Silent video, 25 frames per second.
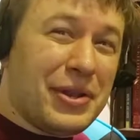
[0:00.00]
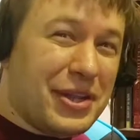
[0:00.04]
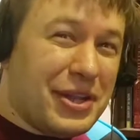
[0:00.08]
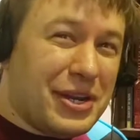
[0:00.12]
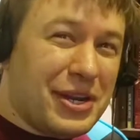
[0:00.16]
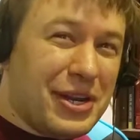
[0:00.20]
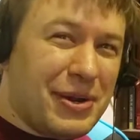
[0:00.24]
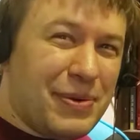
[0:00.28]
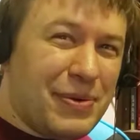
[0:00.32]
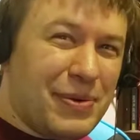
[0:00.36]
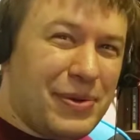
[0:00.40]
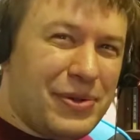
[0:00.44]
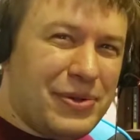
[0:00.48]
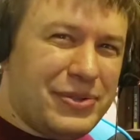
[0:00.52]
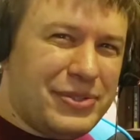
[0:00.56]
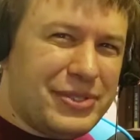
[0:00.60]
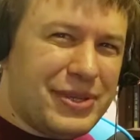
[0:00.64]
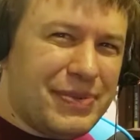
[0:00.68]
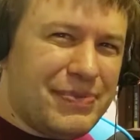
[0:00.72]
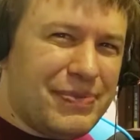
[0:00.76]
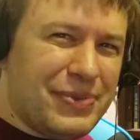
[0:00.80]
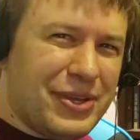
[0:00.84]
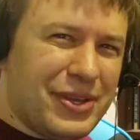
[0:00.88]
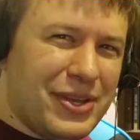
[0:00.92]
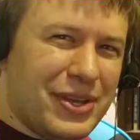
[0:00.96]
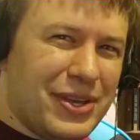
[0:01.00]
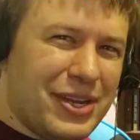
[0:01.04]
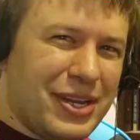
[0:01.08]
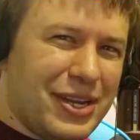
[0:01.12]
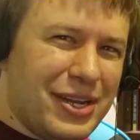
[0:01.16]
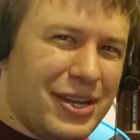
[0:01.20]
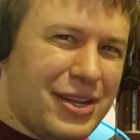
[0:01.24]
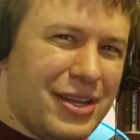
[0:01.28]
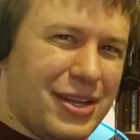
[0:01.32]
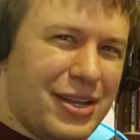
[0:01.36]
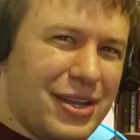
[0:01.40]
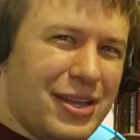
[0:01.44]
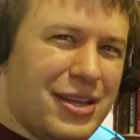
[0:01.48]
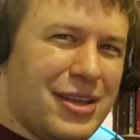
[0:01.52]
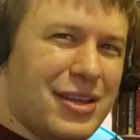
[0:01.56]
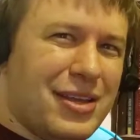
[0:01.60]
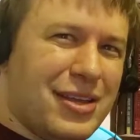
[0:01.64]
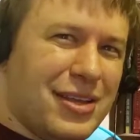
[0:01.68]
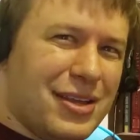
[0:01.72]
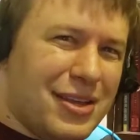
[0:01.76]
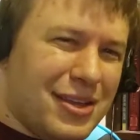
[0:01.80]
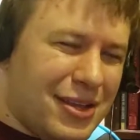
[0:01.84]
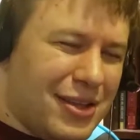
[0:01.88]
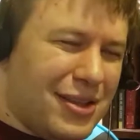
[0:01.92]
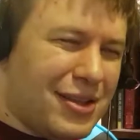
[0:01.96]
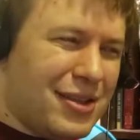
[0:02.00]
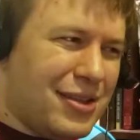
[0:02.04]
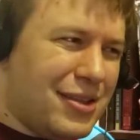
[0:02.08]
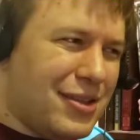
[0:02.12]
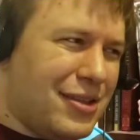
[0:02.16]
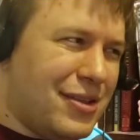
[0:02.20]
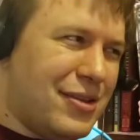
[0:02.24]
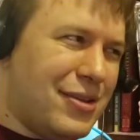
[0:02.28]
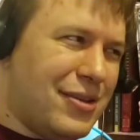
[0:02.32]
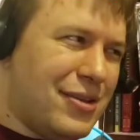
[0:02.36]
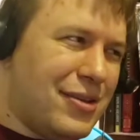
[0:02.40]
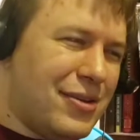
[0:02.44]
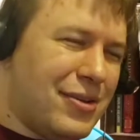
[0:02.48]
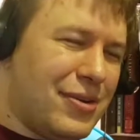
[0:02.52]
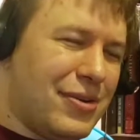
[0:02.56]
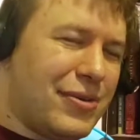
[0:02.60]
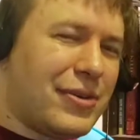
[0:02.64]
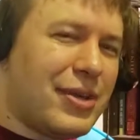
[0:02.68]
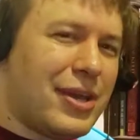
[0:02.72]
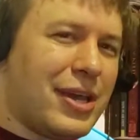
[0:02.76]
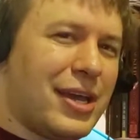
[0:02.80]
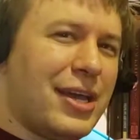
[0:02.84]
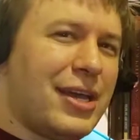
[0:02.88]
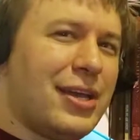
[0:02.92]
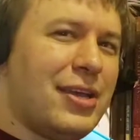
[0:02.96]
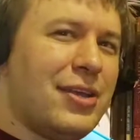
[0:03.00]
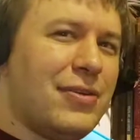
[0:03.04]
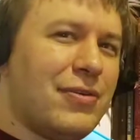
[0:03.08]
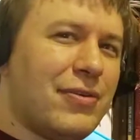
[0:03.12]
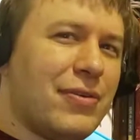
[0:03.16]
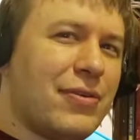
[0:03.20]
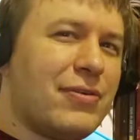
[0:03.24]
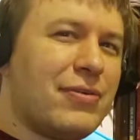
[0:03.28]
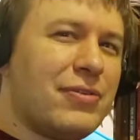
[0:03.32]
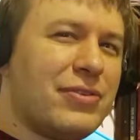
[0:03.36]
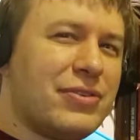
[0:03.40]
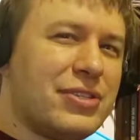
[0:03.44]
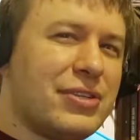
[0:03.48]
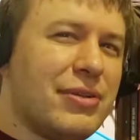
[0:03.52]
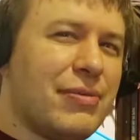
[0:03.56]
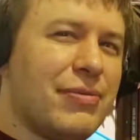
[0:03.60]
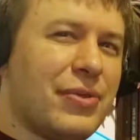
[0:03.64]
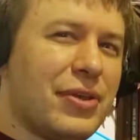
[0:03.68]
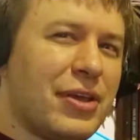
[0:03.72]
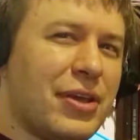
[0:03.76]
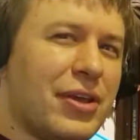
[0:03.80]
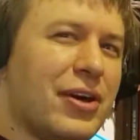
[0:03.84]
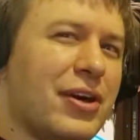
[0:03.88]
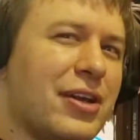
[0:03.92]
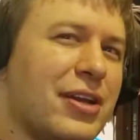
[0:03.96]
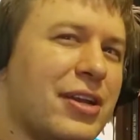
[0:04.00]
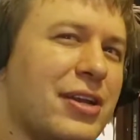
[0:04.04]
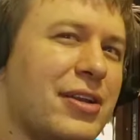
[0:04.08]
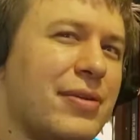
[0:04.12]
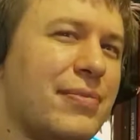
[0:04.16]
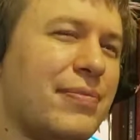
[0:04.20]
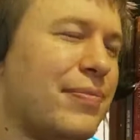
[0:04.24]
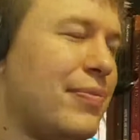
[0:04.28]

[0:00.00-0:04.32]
Can I roll something on it? Okay, you can roll something on it.